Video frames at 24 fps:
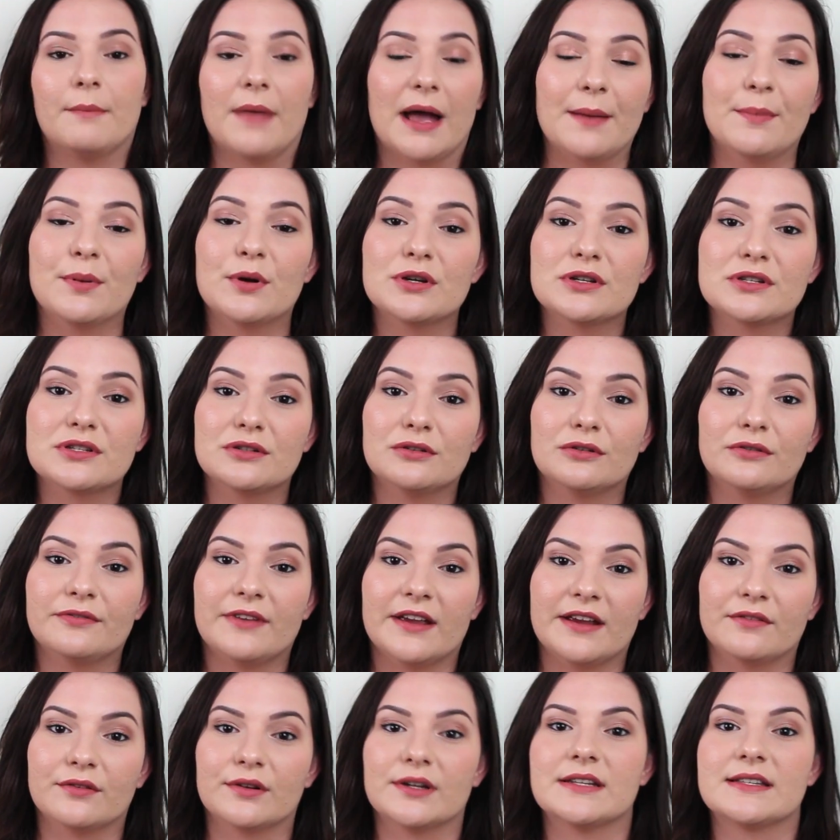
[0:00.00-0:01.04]
My personal
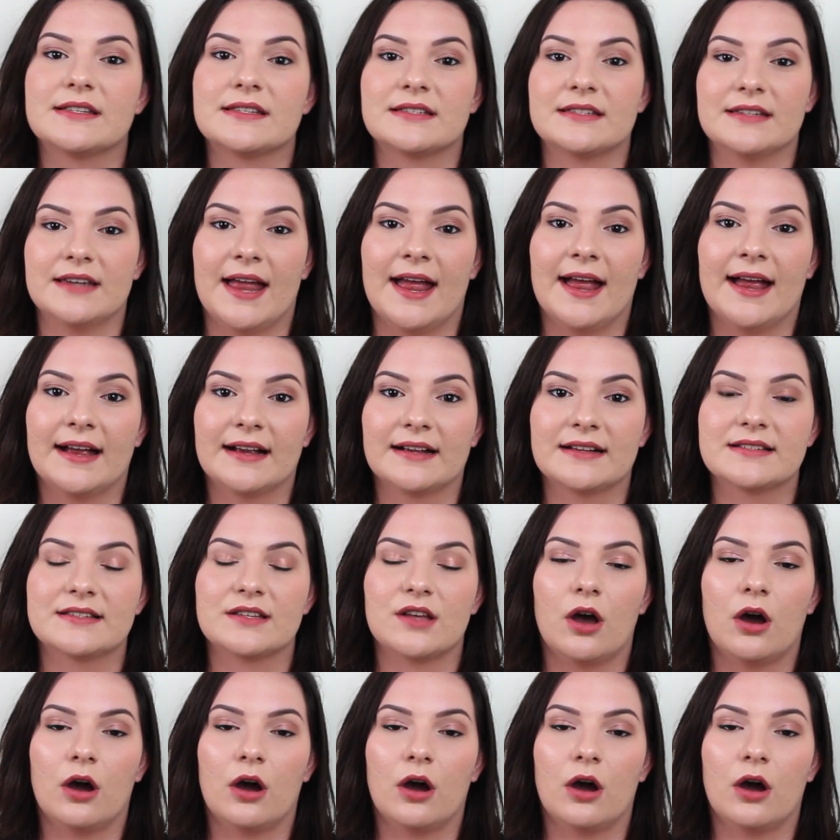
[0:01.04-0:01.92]
favorite snacks